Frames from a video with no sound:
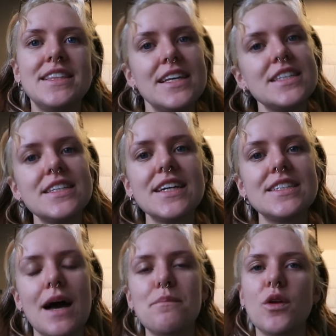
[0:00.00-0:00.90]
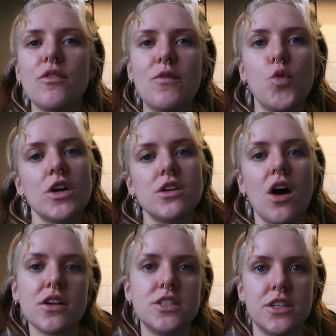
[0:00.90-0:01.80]
this is an example of what
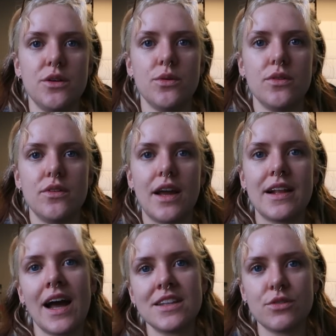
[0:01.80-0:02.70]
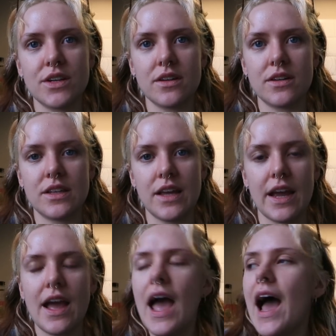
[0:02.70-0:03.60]
not to do. Like, that sort of
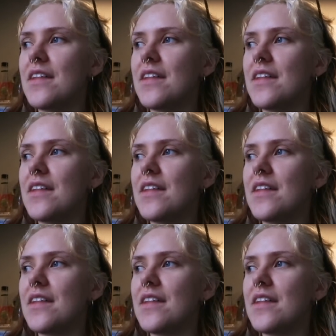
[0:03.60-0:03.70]
thing.